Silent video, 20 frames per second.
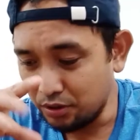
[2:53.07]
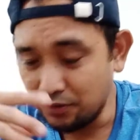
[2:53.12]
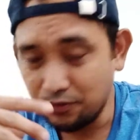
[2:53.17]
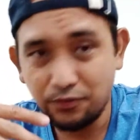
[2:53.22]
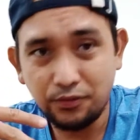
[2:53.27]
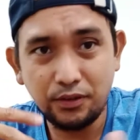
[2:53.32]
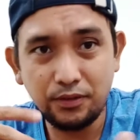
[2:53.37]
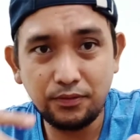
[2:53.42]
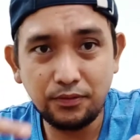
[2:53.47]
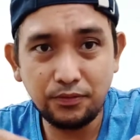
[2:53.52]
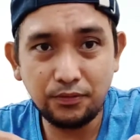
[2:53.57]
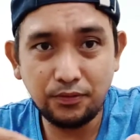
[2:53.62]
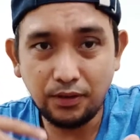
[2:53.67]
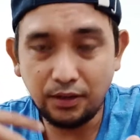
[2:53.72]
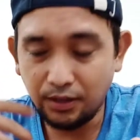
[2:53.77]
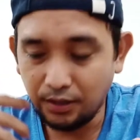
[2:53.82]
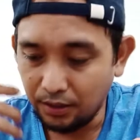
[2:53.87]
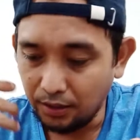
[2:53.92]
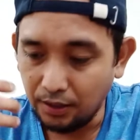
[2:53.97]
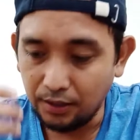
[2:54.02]
if I
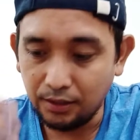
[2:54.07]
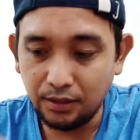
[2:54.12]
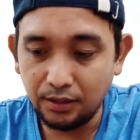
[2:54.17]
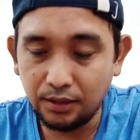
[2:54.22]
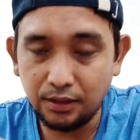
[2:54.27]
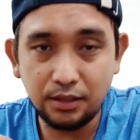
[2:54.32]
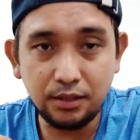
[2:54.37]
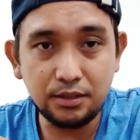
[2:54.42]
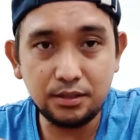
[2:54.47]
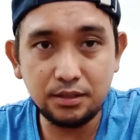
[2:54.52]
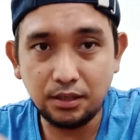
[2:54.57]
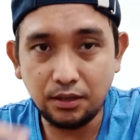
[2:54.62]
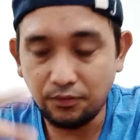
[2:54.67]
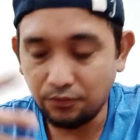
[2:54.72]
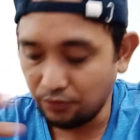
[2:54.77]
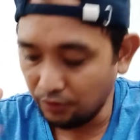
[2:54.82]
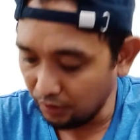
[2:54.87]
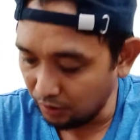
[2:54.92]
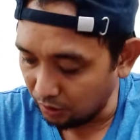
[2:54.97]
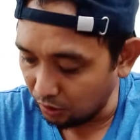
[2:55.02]
can edit this
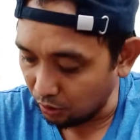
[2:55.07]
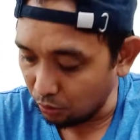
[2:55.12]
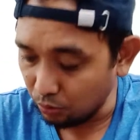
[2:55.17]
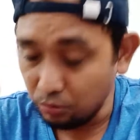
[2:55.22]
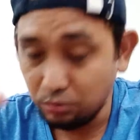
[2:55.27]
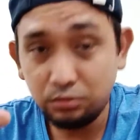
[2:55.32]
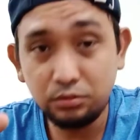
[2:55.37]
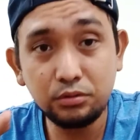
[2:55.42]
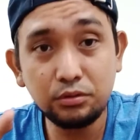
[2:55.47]
video,